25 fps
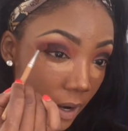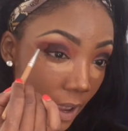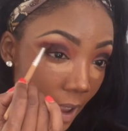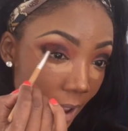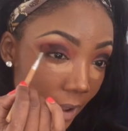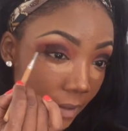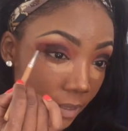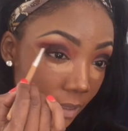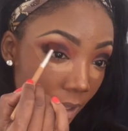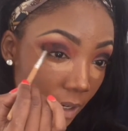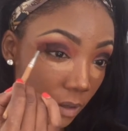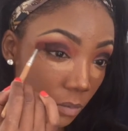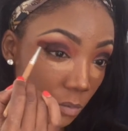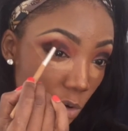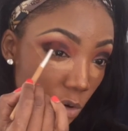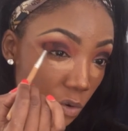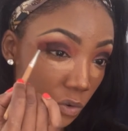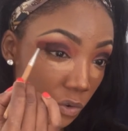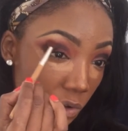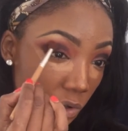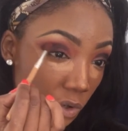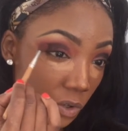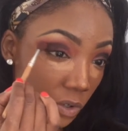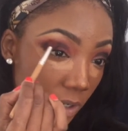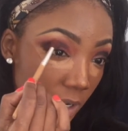had that
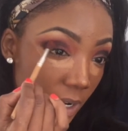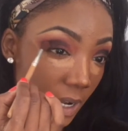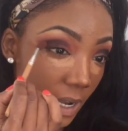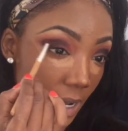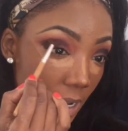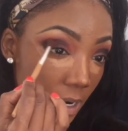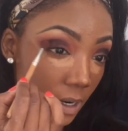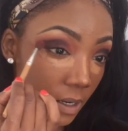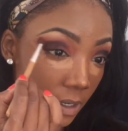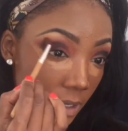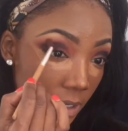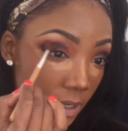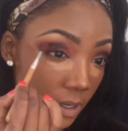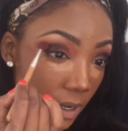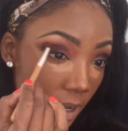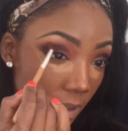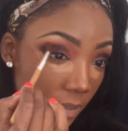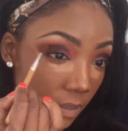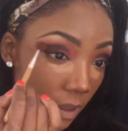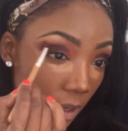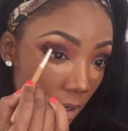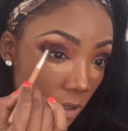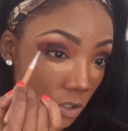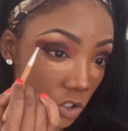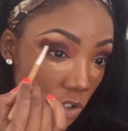maroon color, and
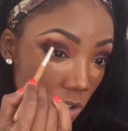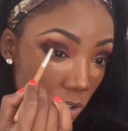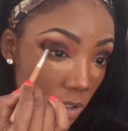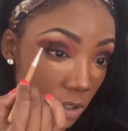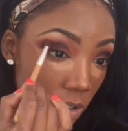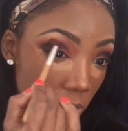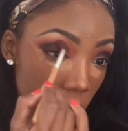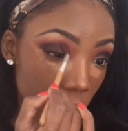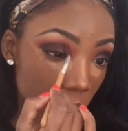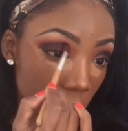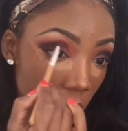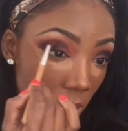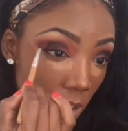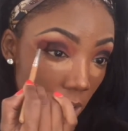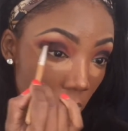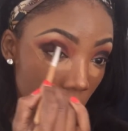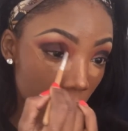then just